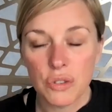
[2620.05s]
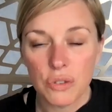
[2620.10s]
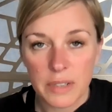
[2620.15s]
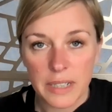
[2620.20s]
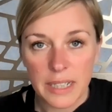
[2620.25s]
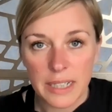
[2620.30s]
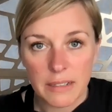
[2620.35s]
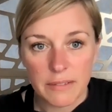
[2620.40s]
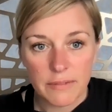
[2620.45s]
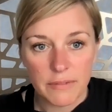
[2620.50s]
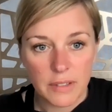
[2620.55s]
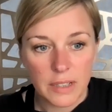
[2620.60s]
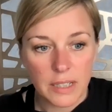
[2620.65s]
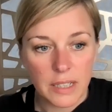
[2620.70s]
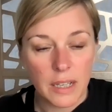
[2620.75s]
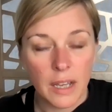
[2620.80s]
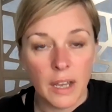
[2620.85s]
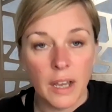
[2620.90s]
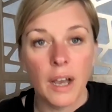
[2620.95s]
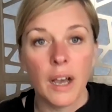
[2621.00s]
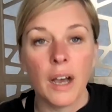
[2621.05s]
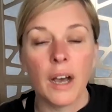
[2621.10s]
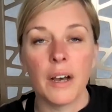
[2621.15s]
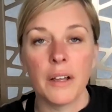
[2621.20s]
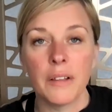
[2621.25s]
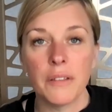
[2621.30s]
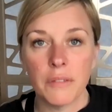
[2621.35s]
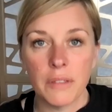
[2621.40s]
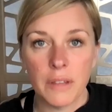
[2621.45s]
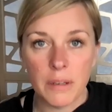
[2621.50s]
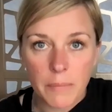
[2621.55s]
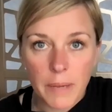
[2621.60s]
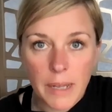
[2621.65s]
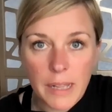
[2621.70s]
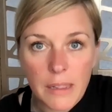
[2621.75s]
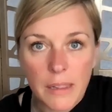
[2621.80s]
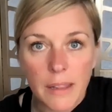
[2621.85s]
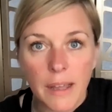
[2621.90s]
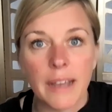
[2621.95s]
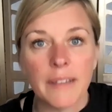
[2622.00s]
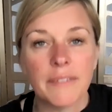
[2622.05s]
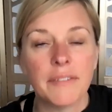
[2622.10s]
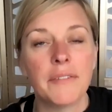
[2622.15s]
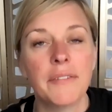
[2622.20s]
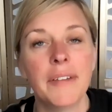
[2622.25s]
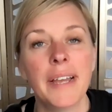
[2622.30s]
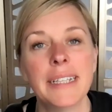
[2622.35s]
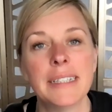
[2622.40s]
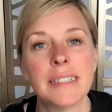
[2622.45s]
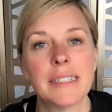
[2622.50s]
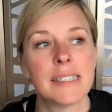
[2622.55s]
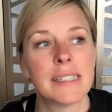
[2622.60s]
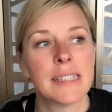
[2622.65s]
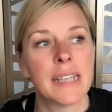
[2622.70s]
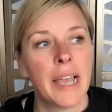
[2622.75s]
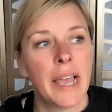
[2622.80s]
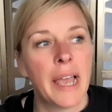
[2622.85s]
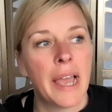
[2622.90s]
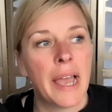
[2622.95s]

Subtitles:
creatively other than my live events.